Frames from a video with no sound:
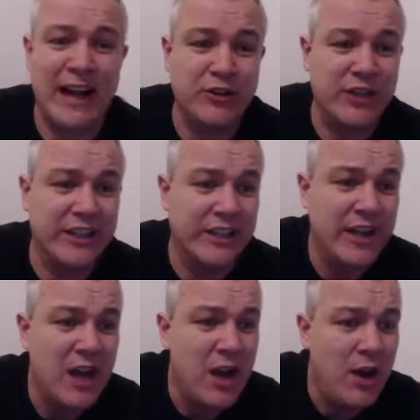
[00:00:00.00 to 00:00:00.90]
got a
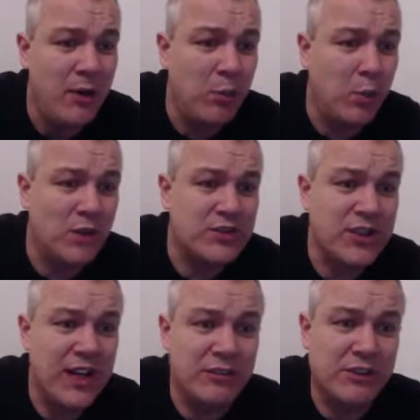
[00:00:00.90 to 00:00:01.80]
hat-trick.
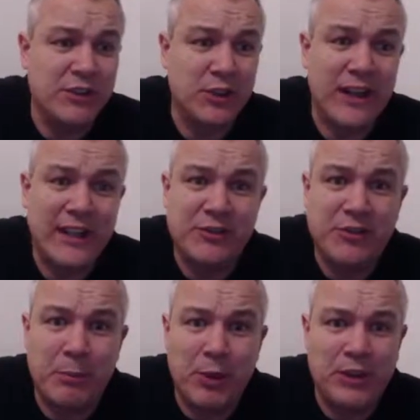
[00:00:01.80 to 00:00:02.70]
What a result
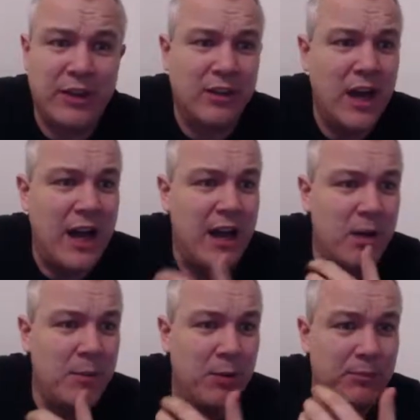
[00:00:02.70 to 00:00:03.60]
that is for
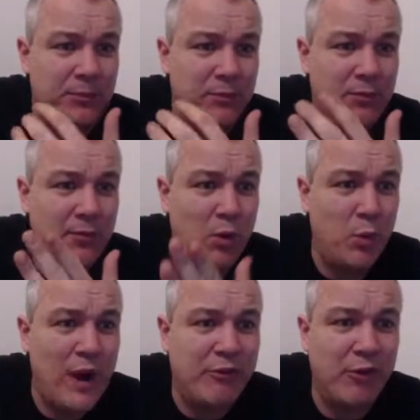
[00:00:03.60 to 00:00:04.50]
Boca.
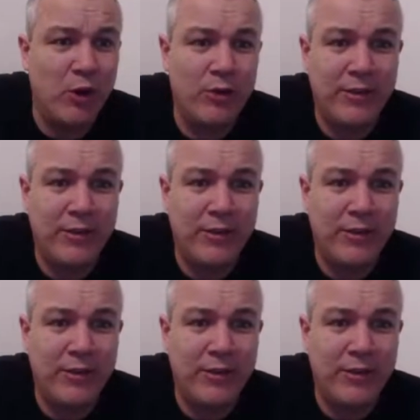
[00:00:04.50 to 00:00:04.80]
We're